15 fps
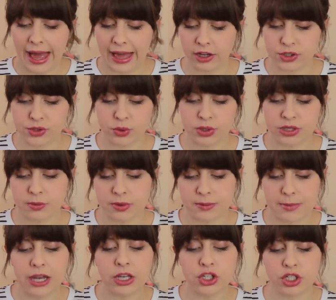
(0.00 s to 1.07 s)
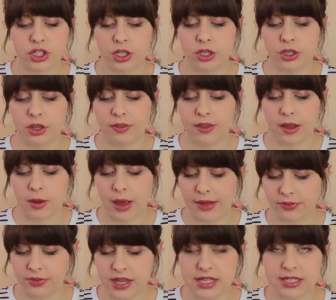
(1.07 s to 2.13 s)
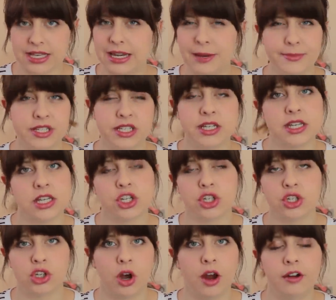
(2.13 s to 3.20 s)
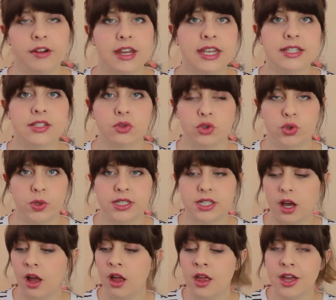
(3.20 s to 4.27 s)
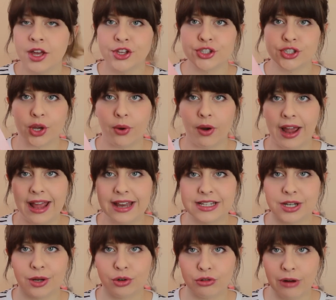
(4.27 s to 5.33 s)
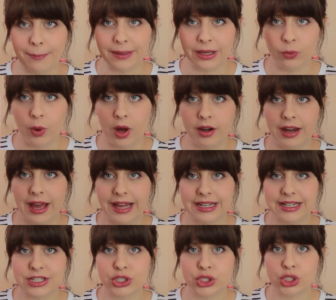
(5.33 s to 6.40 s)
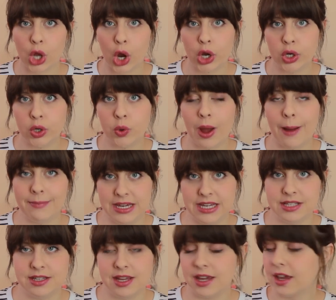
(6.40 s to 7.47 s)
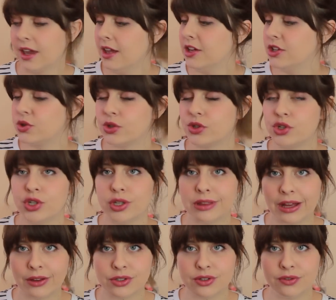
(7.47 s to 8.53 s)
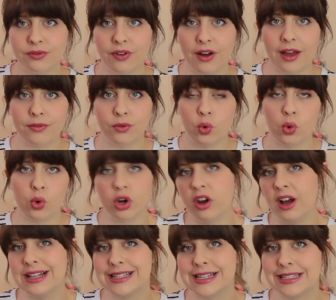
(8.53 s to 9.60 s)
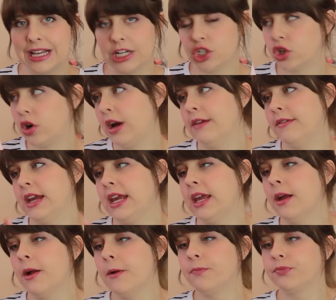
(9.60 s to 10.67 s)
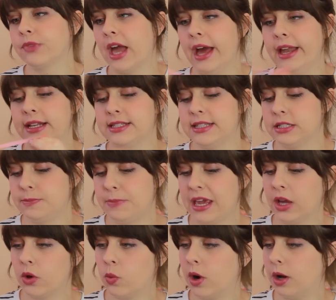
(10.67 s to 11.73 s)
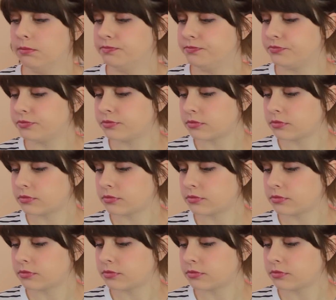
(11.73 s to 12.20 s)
And I saw someone mention that they had these limited edition diaries on Twitter, so I ended up grabbing one, and it's so amazing. So it's a 2005 organiser slash diary, and it's this pink one.